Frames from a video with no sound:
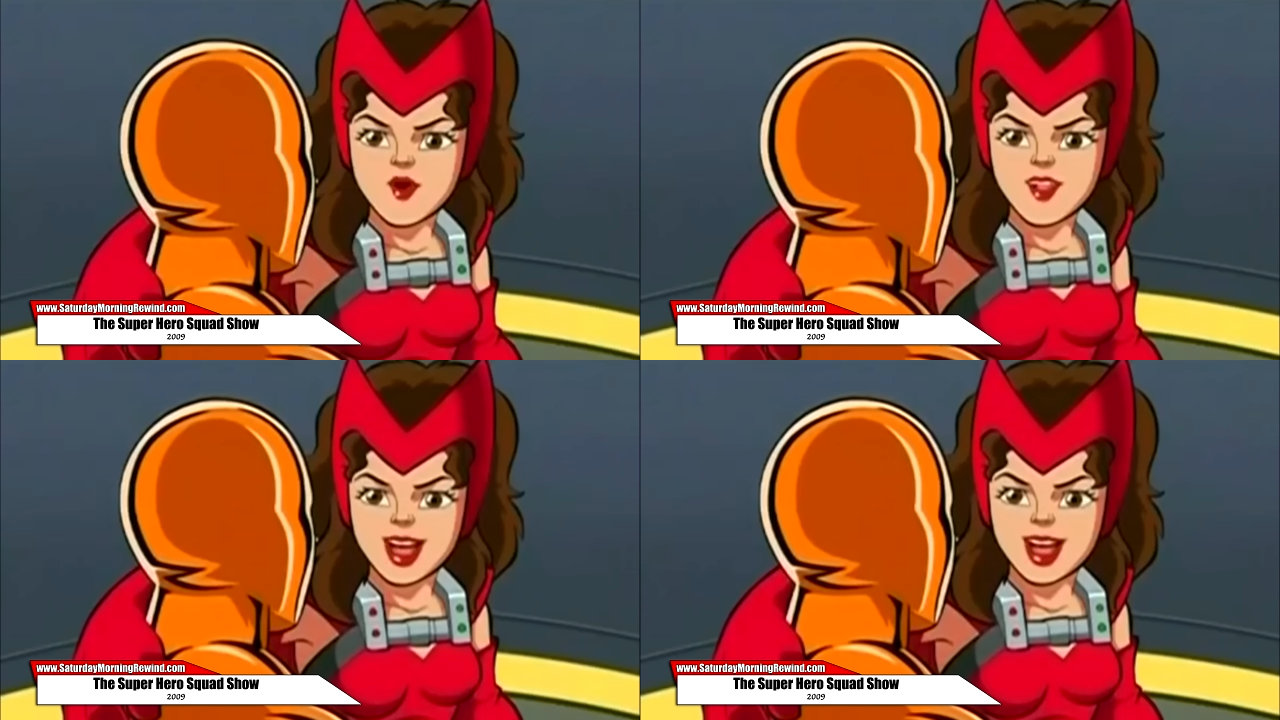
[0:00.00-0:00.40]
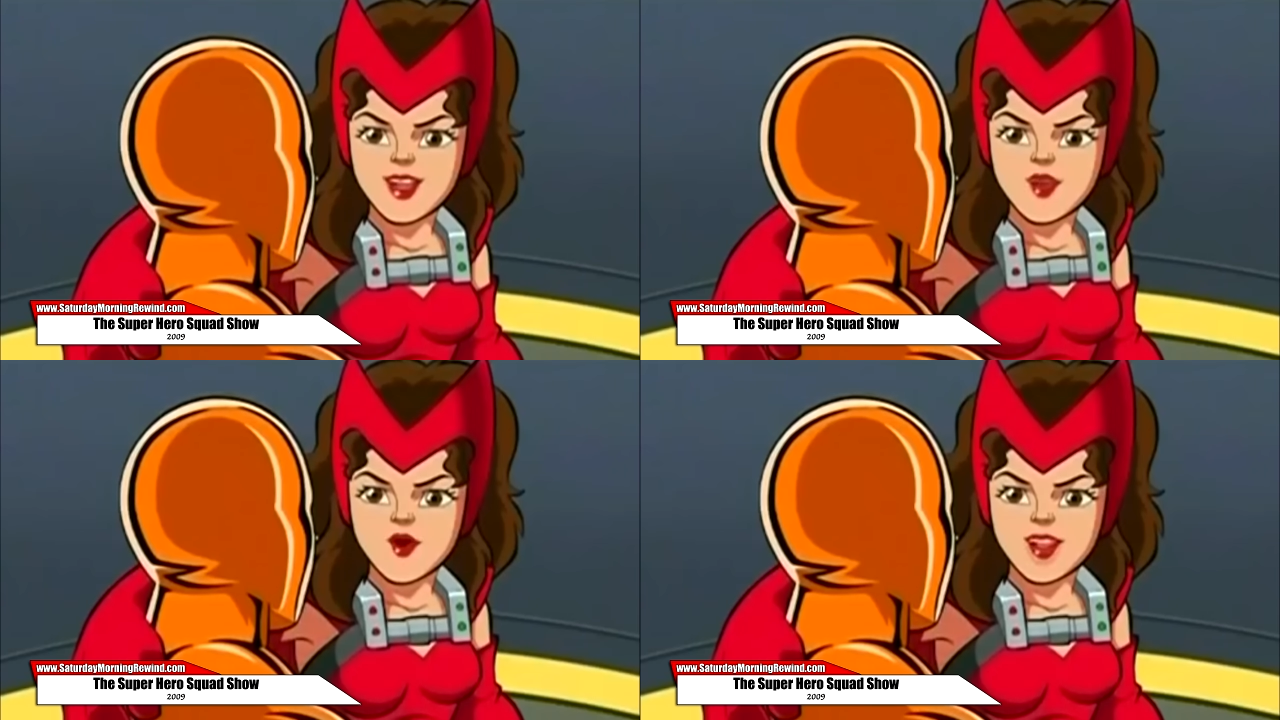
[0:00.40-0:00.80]
You were a
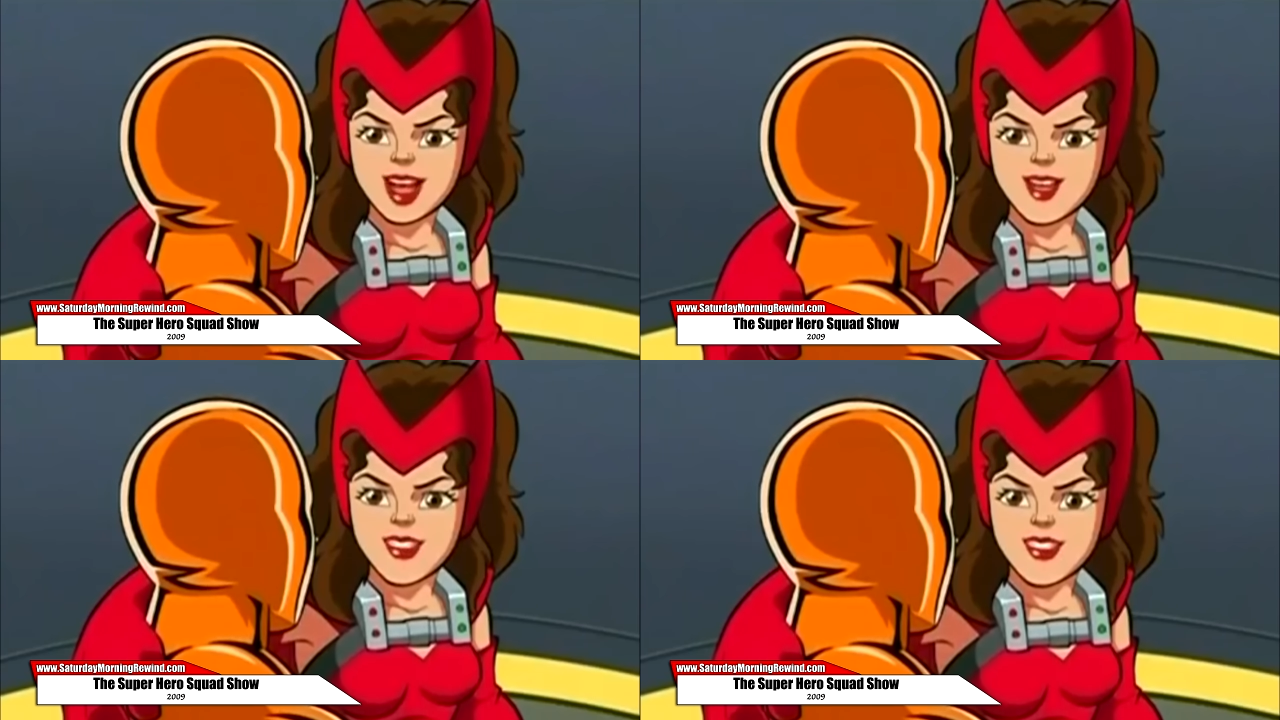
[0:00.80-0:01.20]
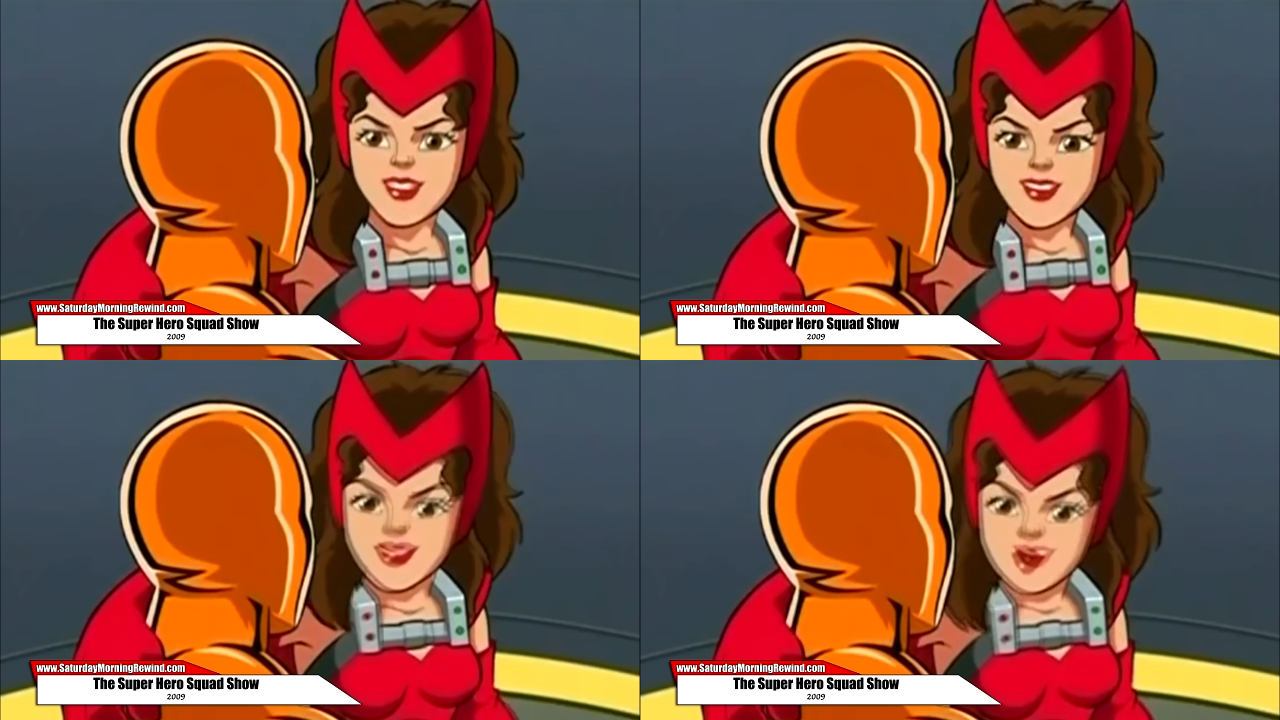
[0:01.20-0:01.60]
hero once.
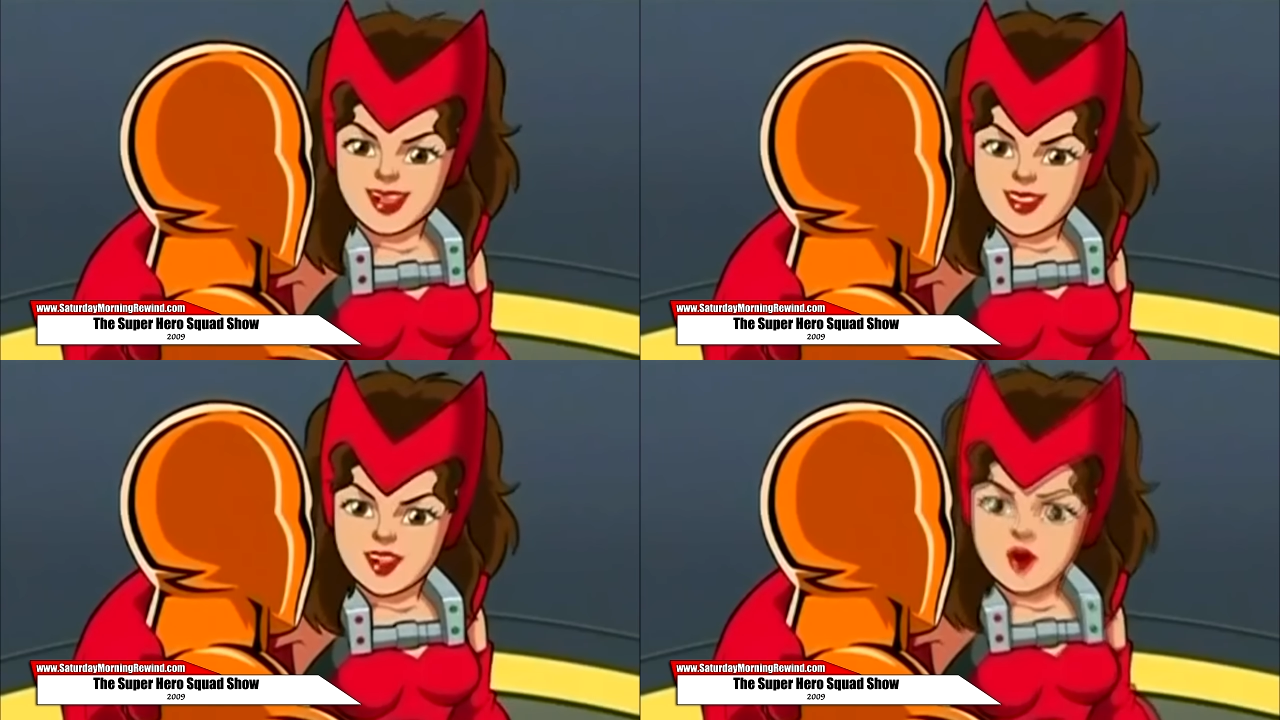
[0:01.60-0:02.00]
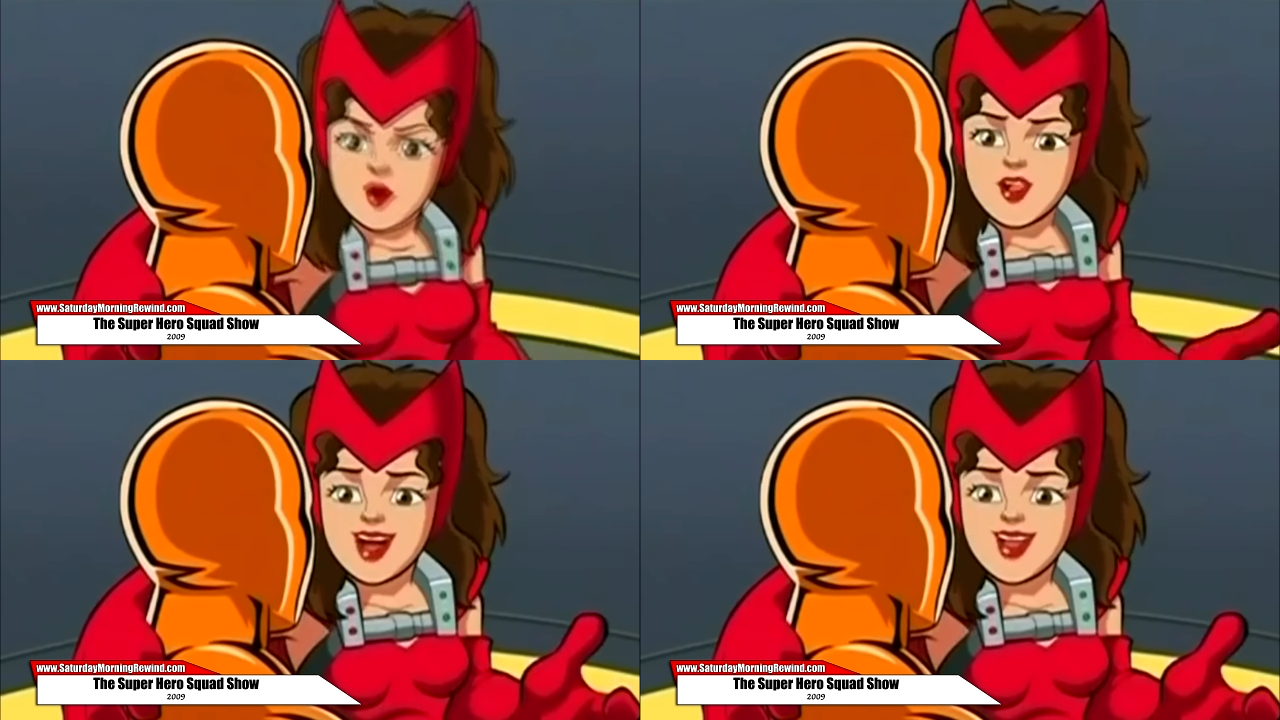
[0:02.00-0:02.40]
Why don't you
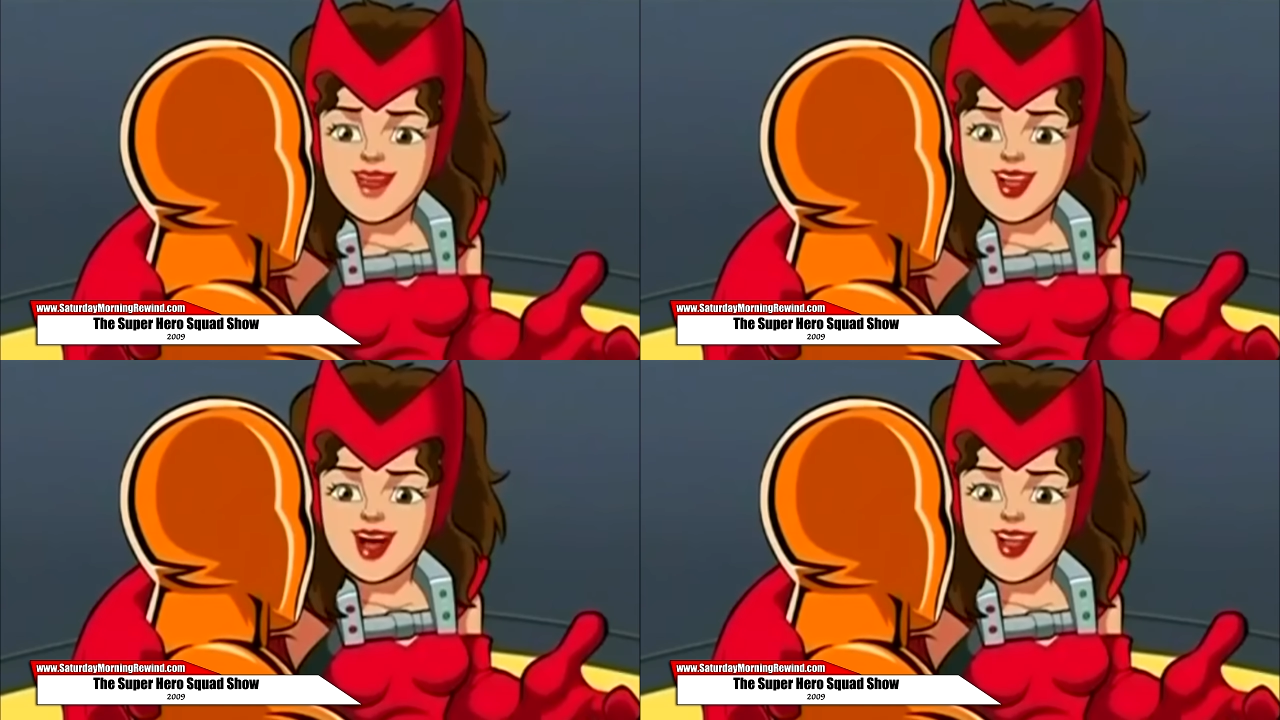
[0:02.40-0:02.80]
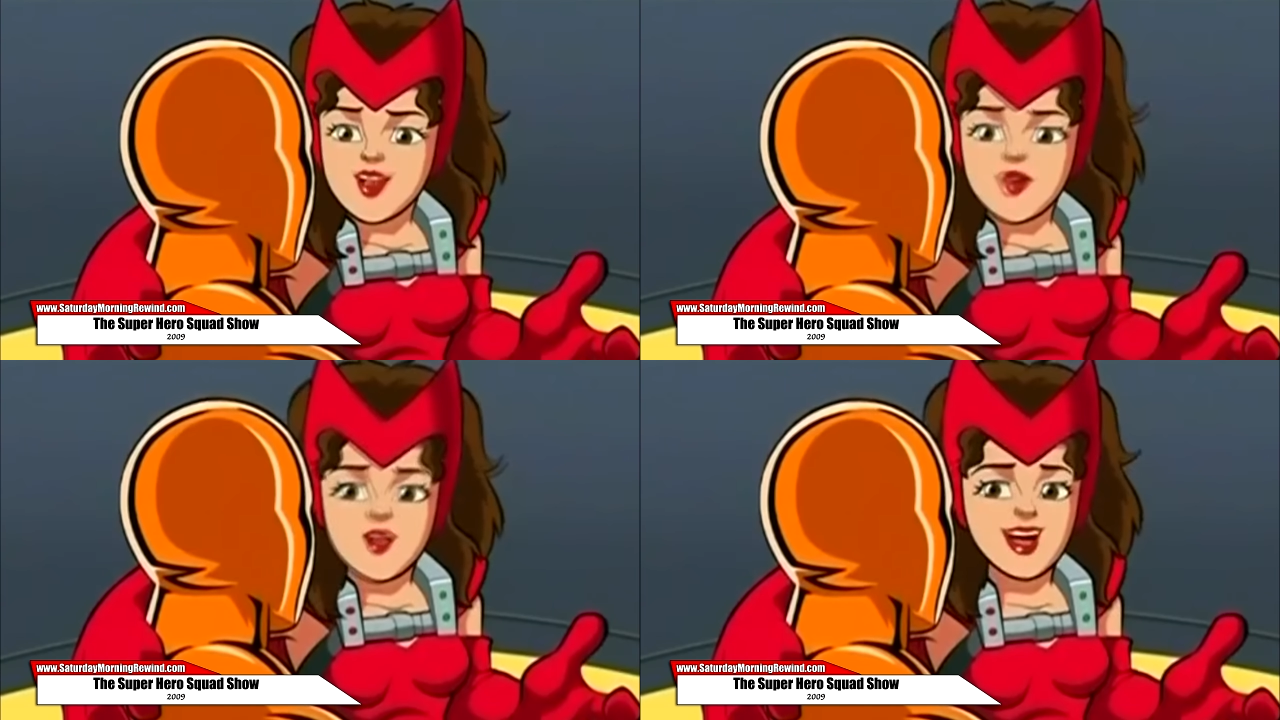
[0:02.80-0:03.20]
try being a
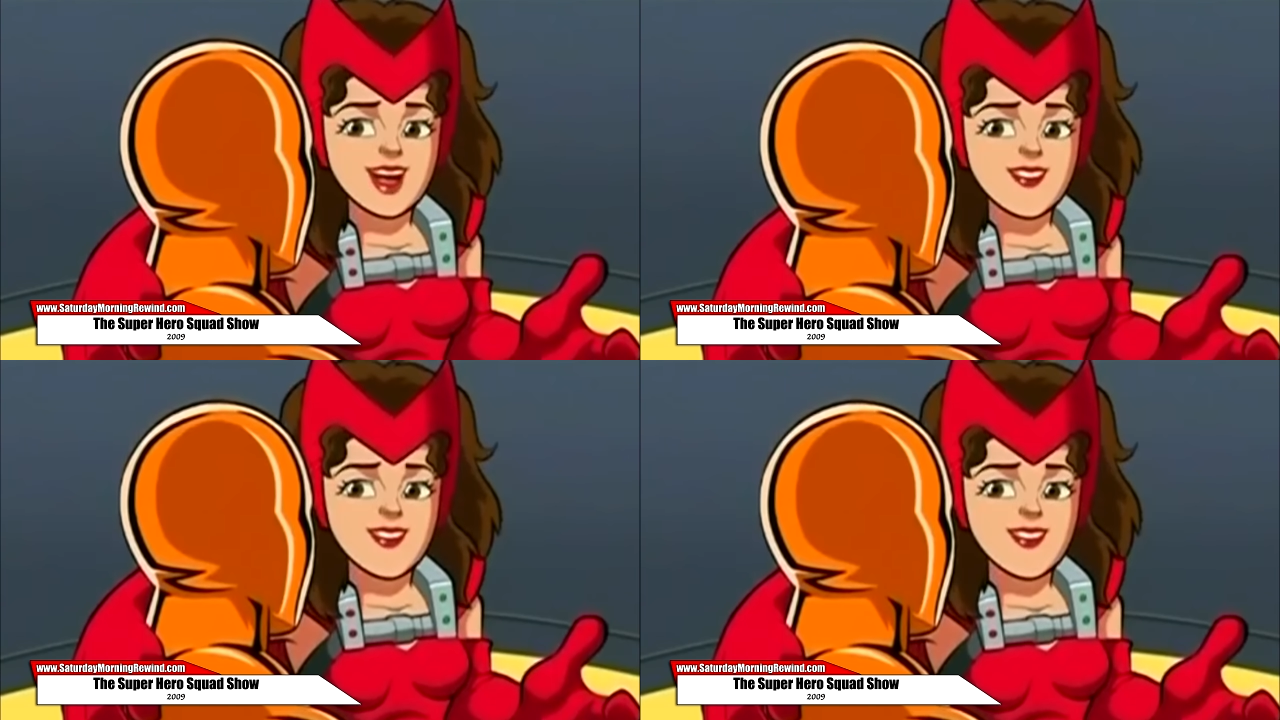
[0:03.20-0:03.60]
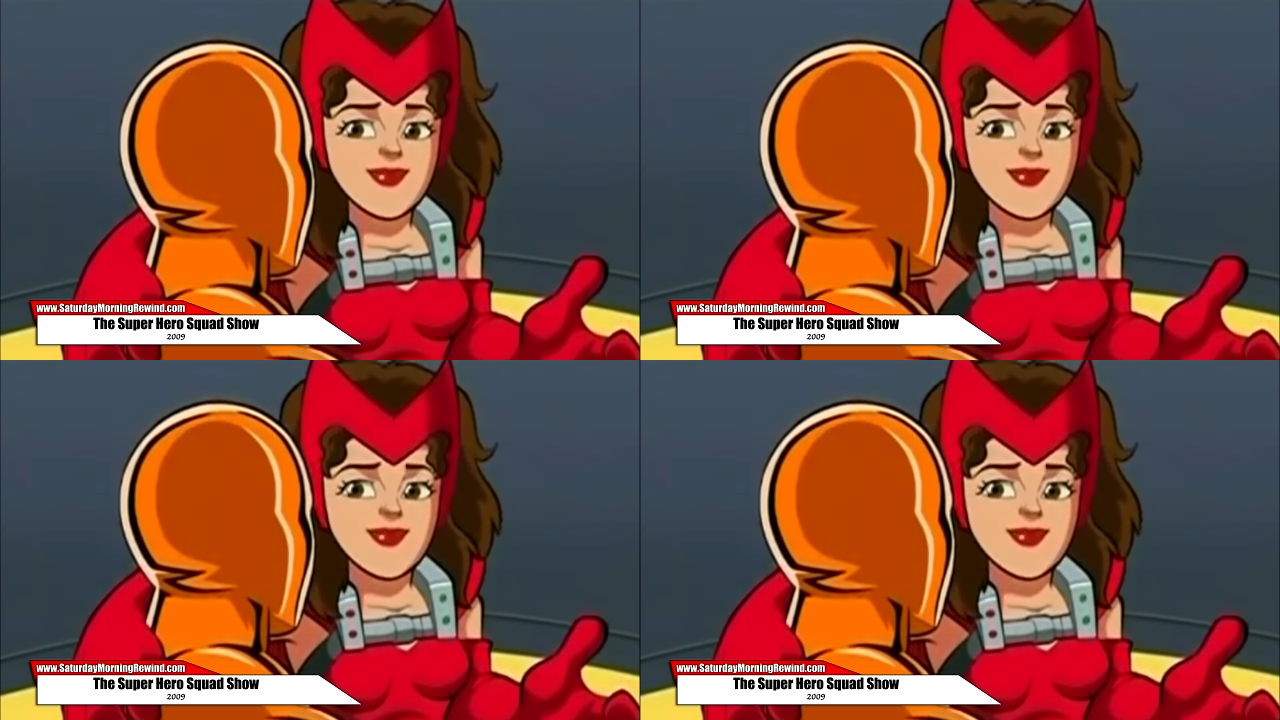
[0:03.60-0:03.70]
hero again?